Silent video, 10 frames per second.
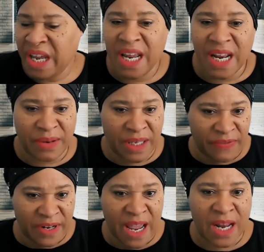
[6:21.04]
And he had
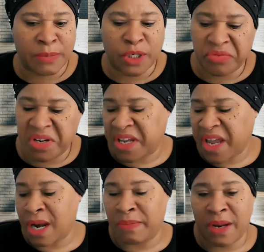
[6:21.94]
given Adam a drink.
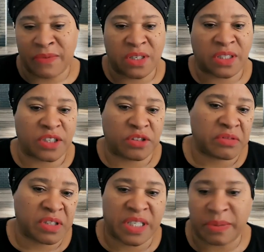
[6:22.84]
Adam never took the
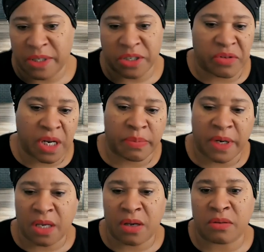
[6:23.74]
drink, sipped the drink,
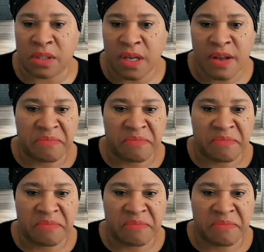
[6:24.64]
but he goes,